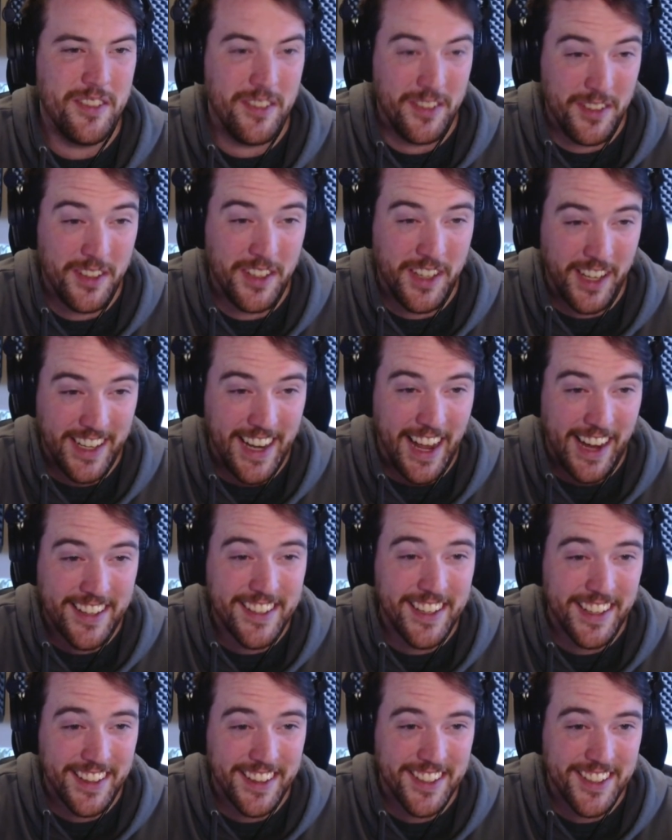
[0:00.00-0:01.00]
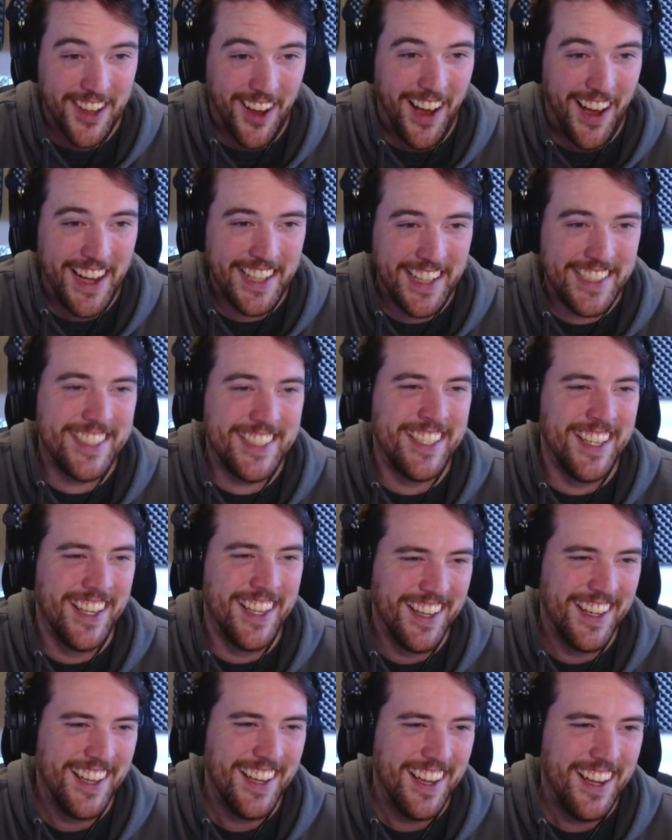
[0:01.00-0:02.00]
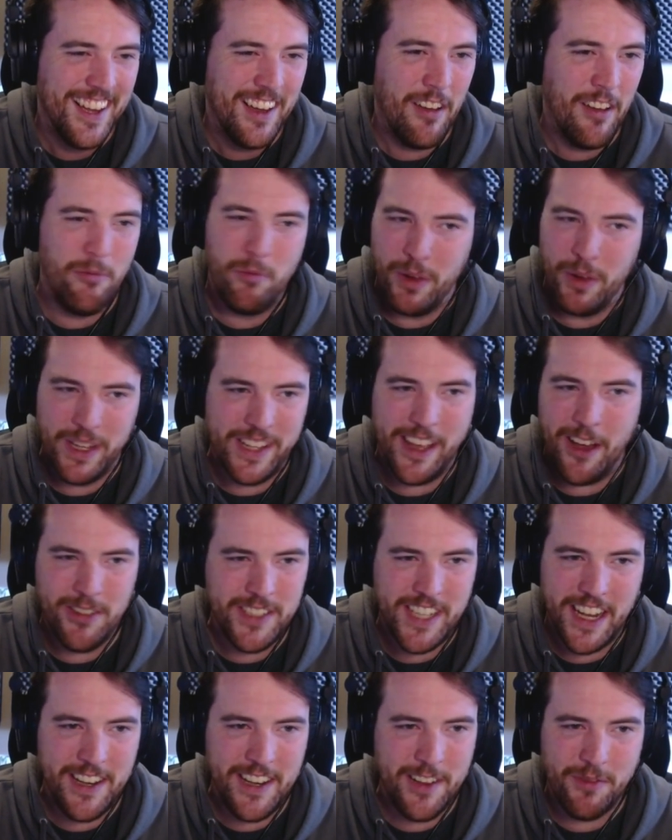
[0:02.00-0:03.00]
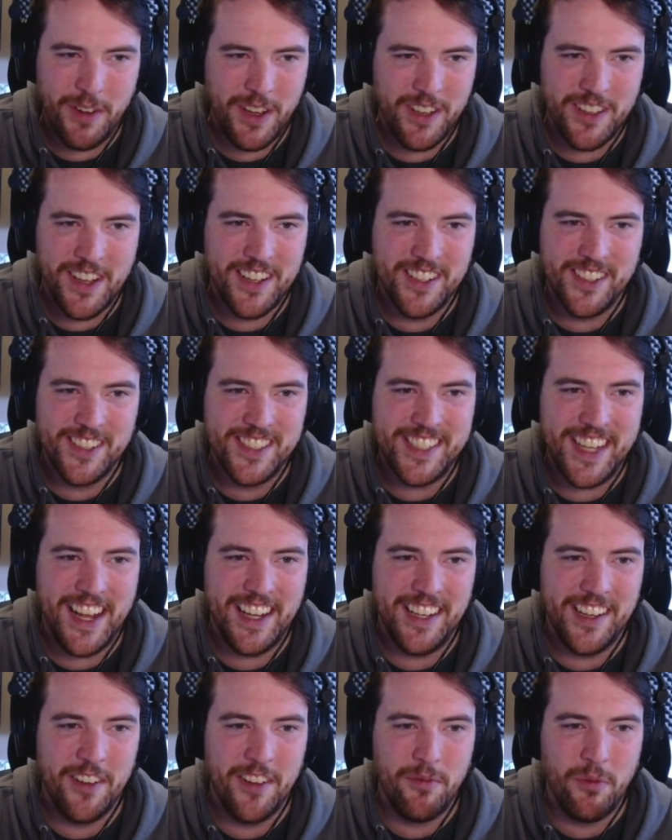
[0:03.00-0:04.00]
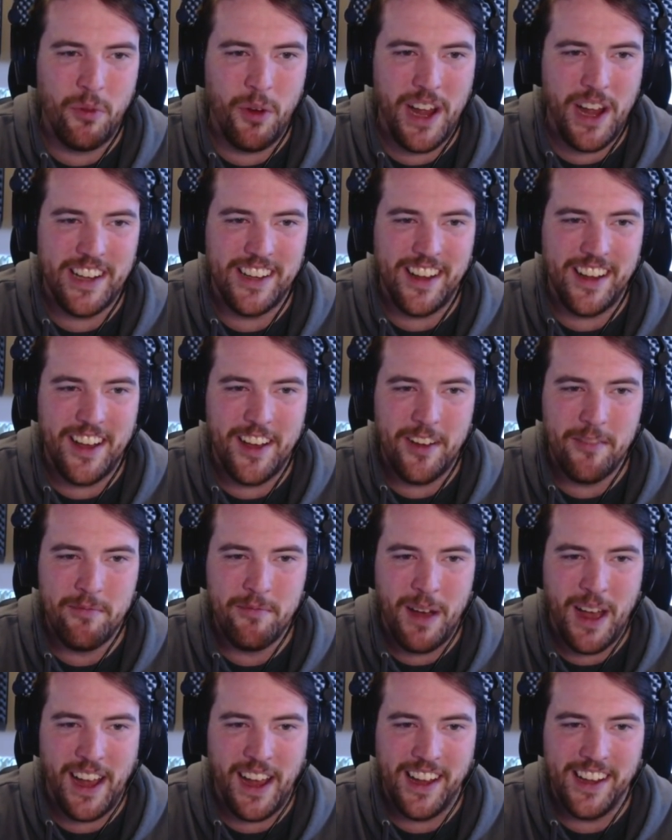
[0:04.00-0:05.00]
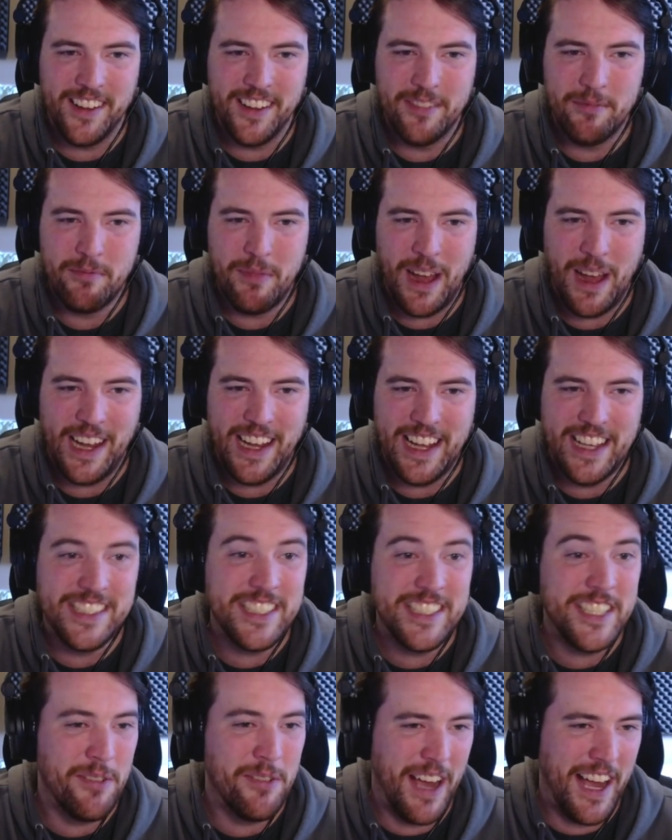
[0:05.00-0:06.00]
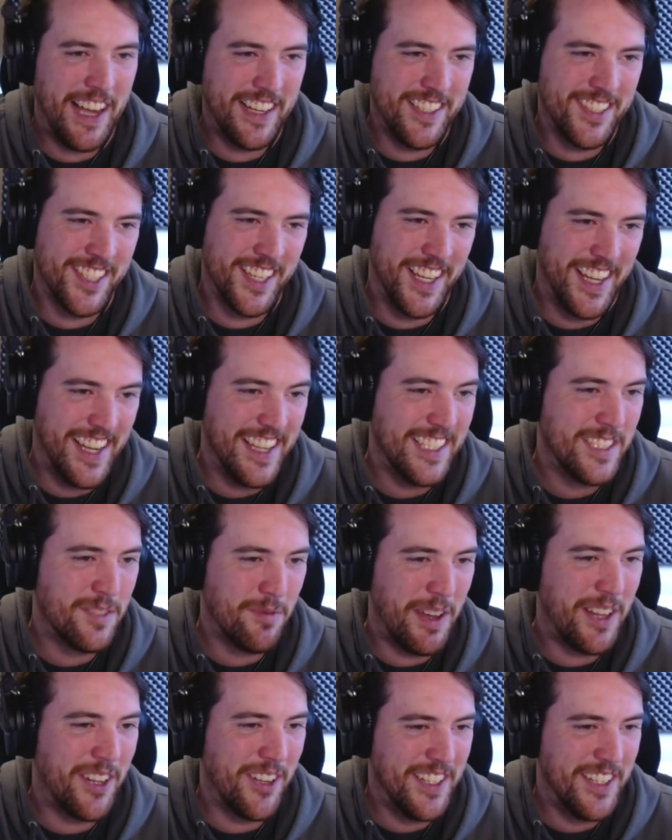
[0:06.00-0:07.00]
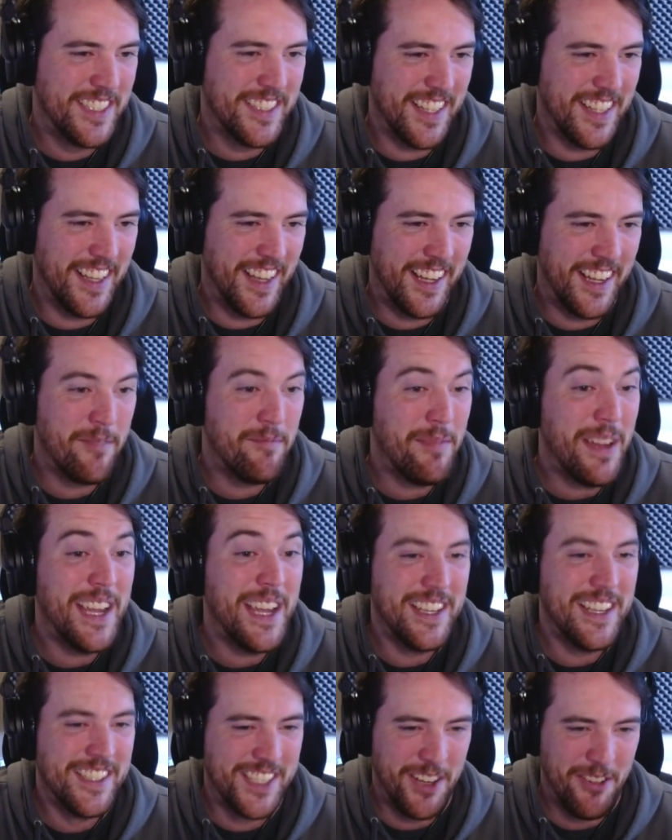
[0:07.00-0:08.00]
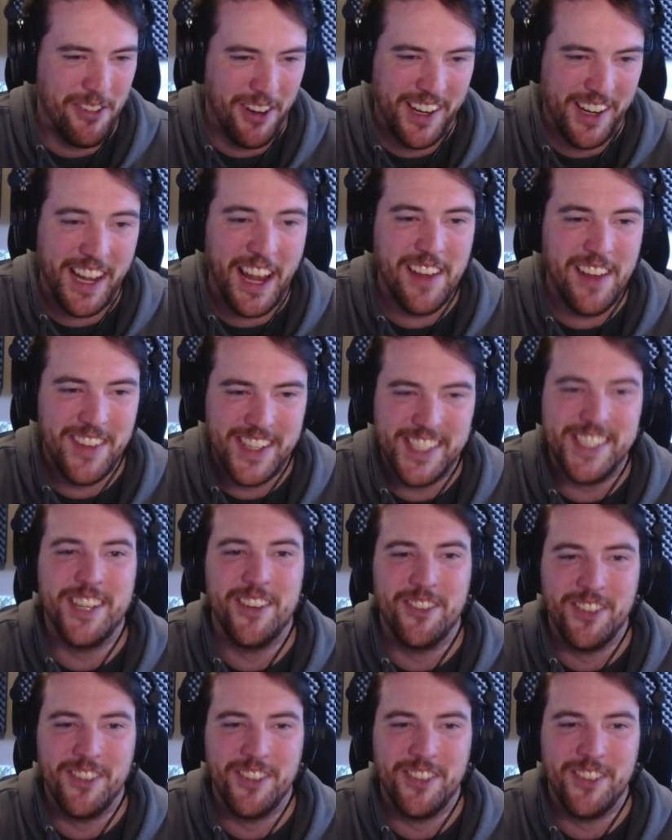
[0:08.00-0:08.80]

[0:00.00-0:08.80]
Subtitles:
connecting the dots without any real understanding of what my issue actually is, whether it's like a me issue or a game issue.